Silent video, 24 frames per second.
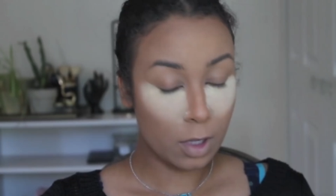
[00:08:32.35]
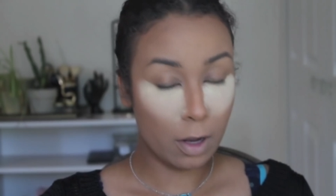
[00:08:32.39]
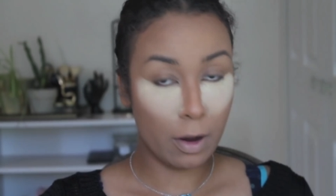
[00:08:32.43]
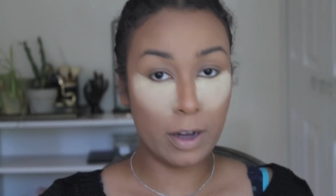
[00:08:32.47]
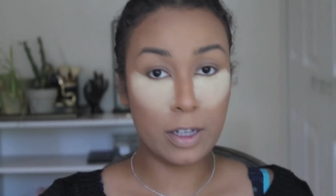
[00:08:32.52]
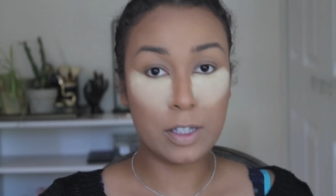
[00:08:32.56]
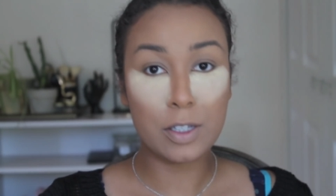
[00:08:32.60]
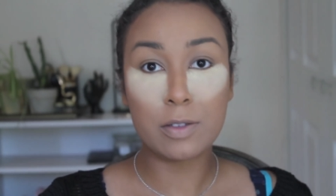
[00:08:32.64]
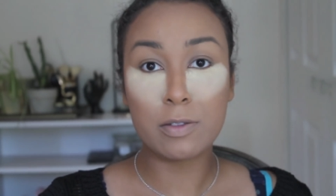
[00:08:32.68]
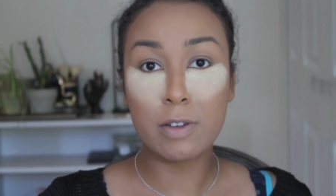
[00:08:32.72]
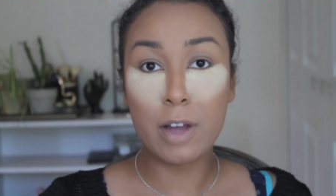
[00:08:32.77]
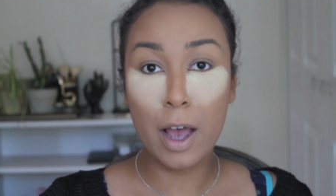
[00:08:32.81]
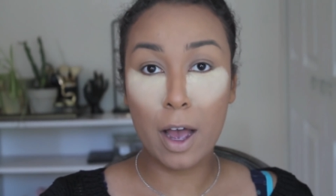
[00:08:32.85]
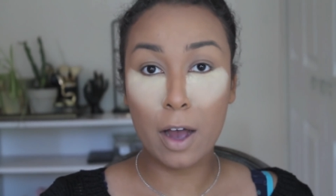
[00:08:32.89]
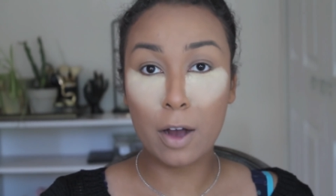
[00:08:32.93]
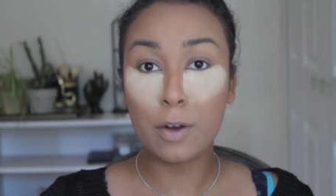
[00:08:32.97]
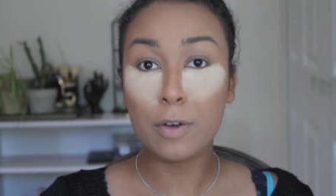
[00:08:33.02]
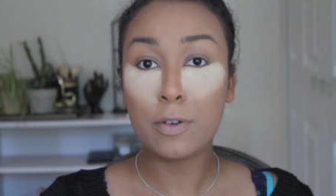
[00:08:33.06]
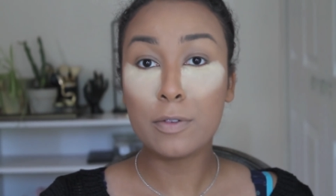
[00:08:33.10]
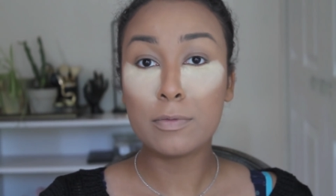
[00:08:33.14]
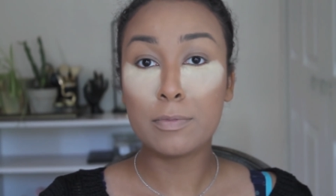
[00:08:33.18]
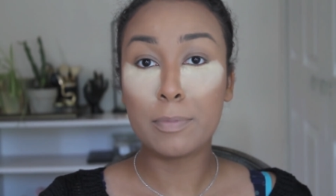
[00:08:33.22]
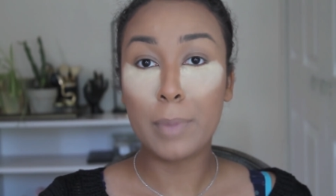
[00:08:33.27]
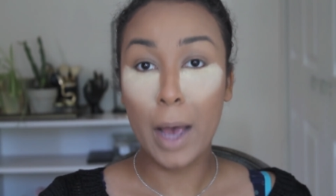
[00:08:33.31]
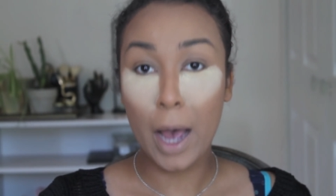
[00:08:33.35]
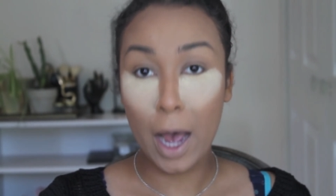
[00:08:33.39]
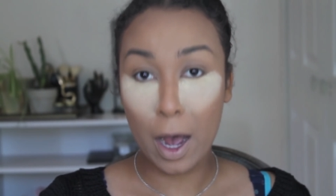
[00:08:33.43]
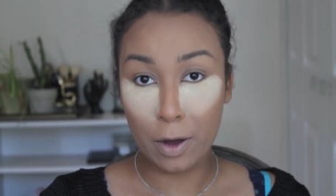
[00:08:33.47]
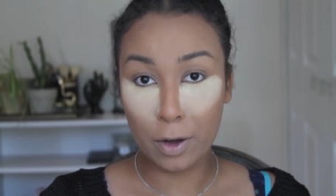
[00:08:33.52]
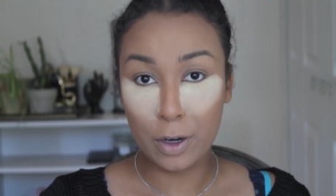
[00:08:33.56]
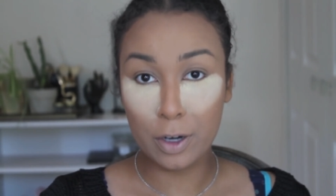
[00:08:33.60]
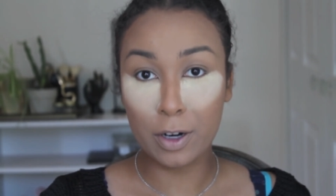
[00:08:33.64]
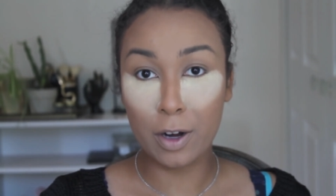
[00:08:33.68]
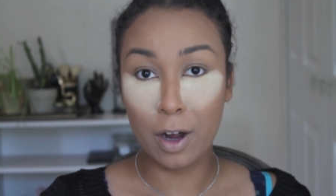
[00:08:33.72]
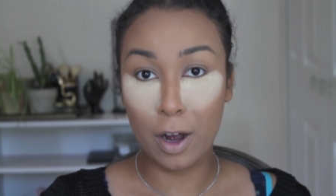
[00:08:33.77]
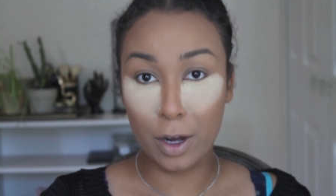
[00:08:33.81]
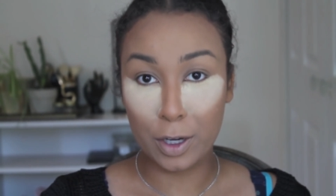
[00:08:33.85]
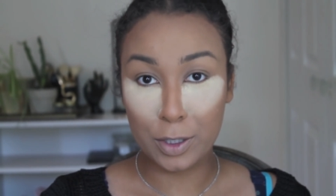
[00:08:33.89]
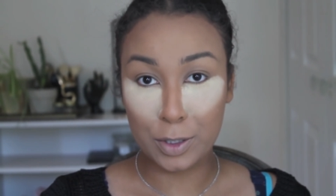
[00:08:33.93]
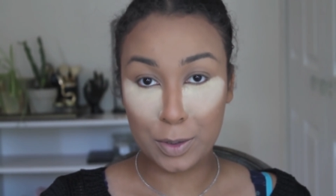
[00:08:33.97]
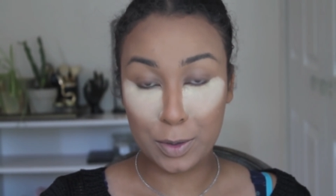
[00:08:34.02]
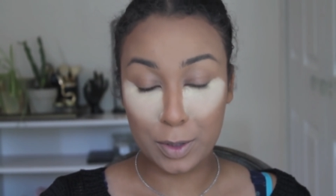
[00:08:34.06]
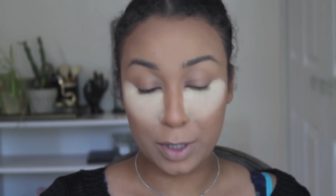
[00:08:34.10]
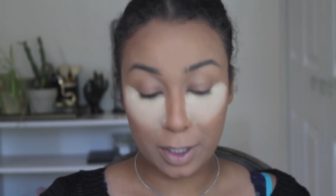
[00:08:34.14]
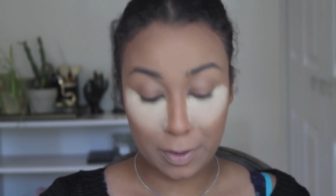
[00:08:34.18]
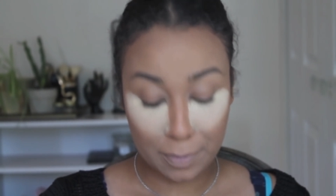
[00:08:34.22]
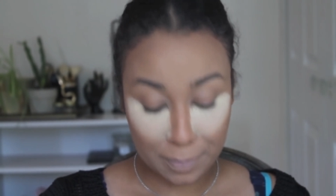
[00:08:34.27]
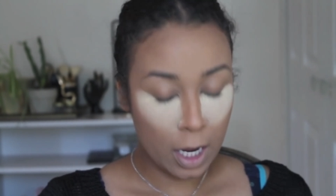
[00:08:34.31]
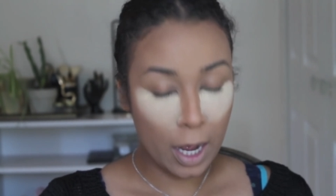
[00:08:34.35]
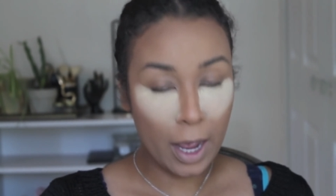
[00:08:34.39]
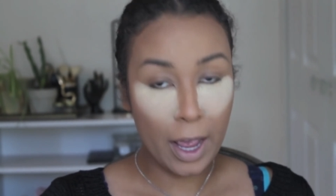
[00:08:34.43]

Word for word: All right, so now powder contour.